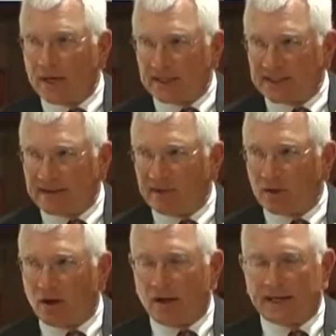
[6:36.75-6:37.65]
We had a 7
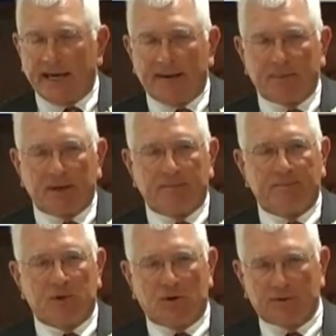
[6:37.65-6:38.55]
o'clock game, and
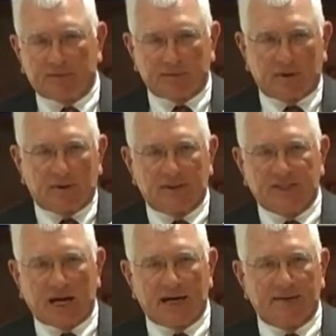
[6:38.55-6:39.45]
I'm going through all the
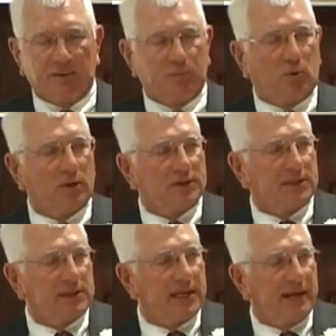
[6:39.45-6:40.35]
scouting reports
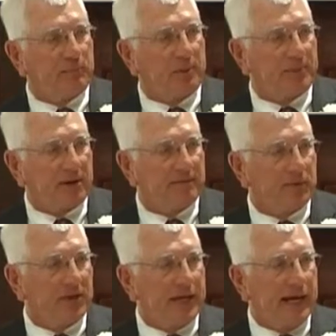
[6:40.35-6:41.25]
and I'm getting prepared
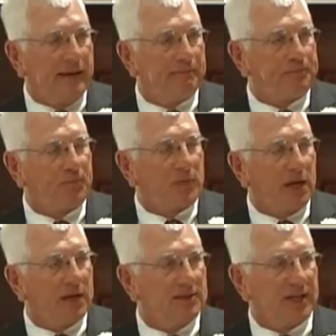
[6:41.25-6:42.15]
for the game.
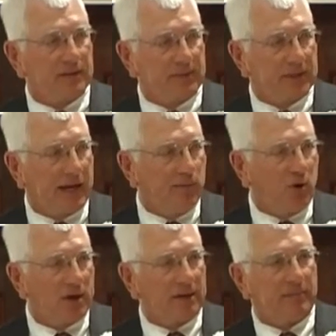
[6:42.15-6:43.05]
And a gentleman came
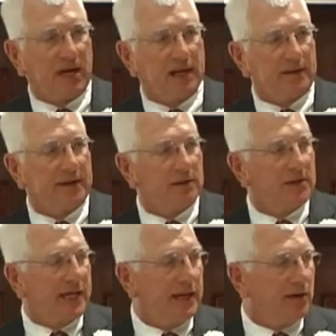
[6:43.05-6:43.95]
walking by, Larry
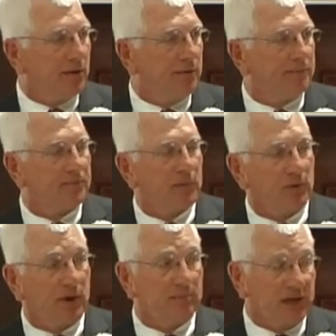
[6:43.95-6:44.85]
Blatino,
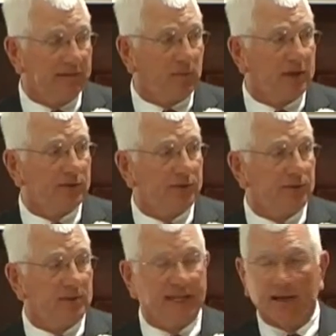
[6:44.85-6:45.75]
who I believe went
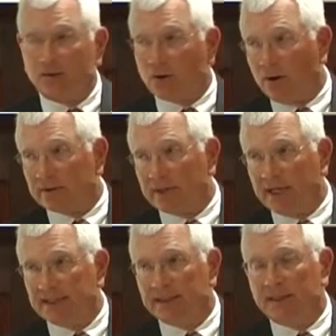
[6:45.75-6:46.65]
to Taylor
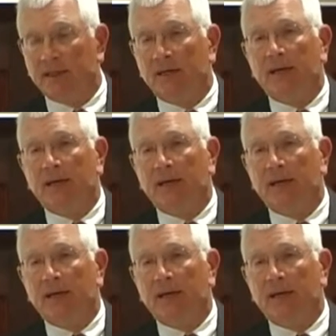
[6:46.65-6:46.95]
Alderdice.